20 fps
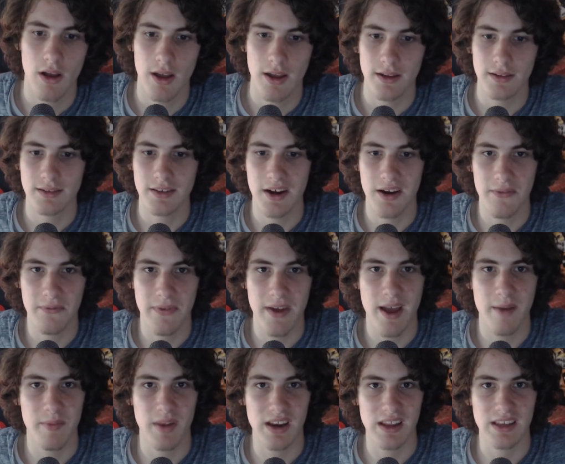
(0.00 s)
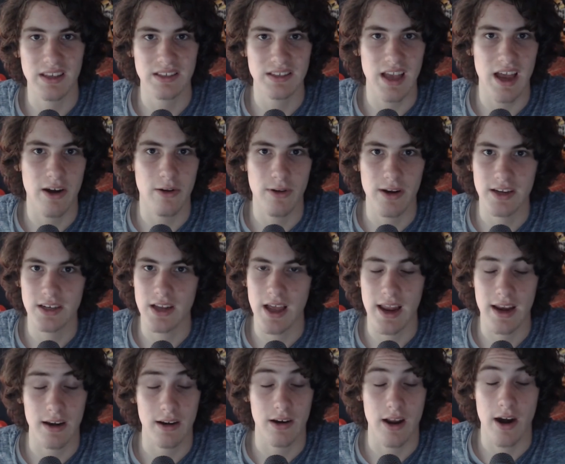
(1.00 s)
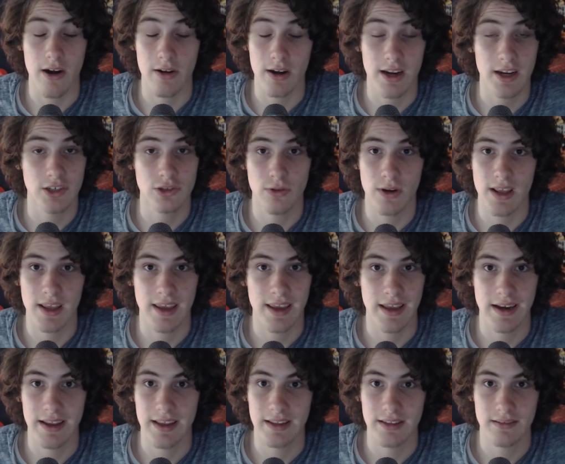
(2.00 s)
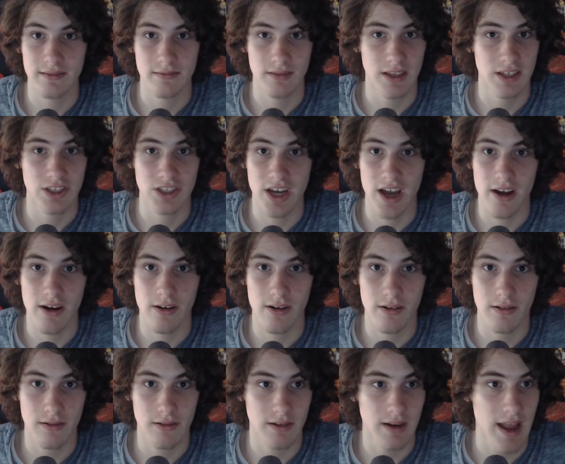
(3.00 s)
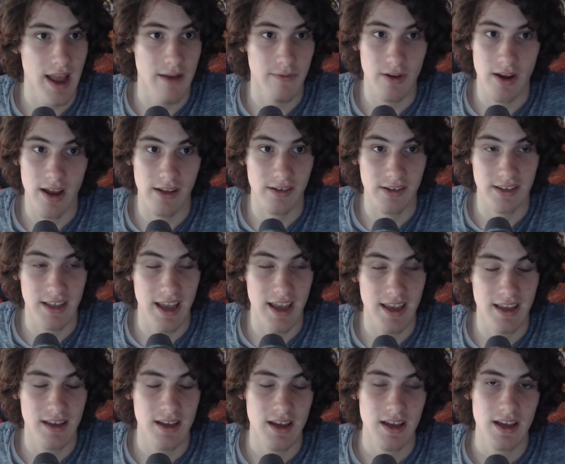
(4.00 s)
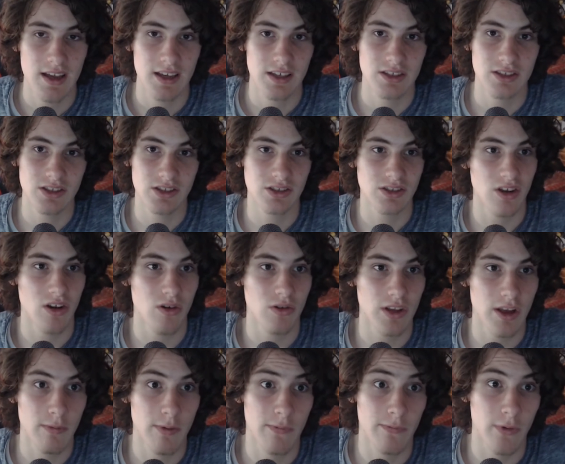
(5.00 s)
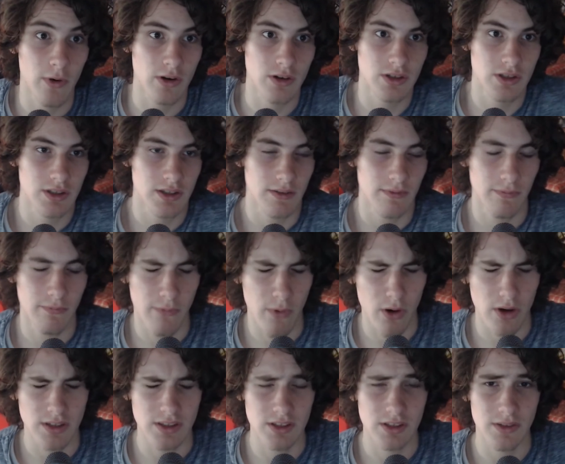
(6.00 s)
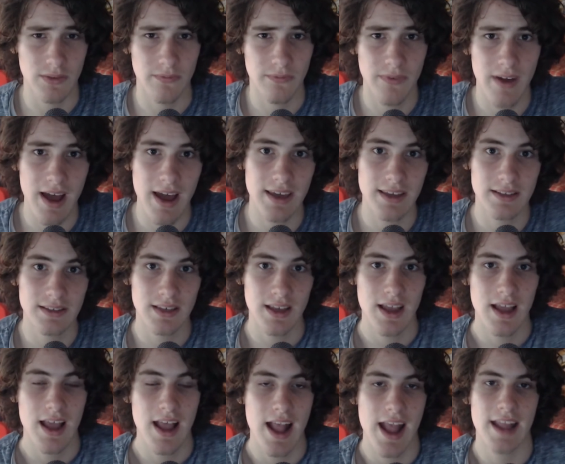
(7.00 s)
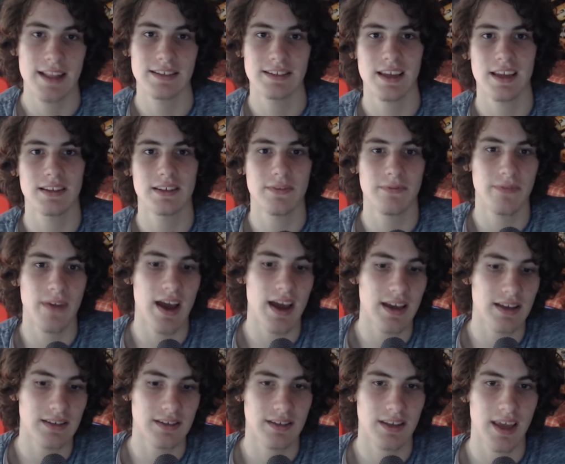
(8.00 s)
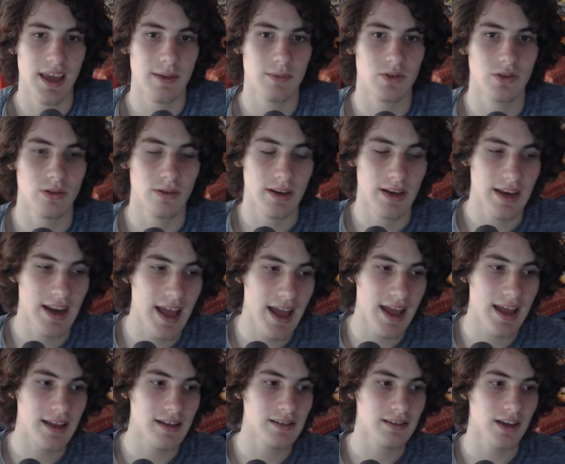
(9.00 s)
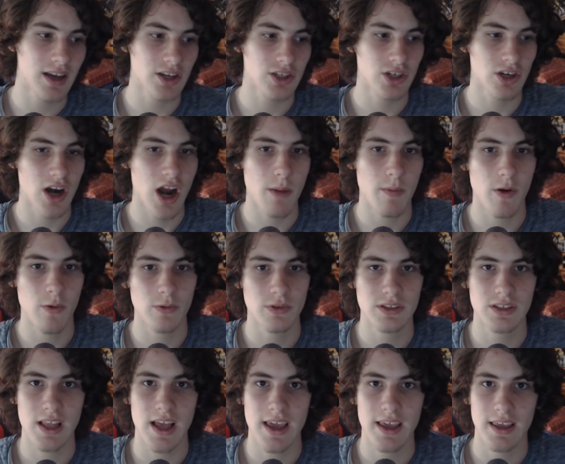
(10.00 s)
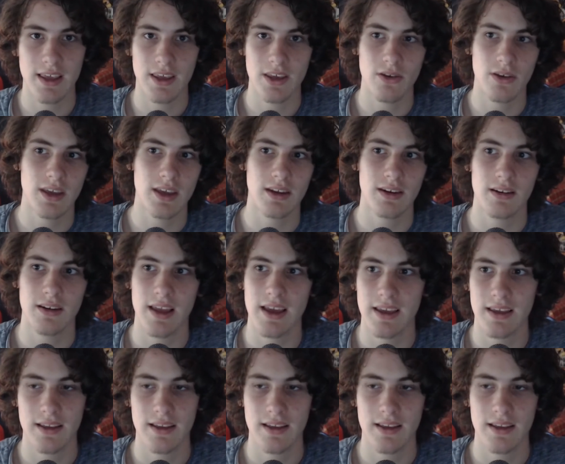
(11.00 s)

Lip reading: their families are literally killing each other every other day, so they were forced to fight. And then the fight came to an end. Hashirama was like, you can, like,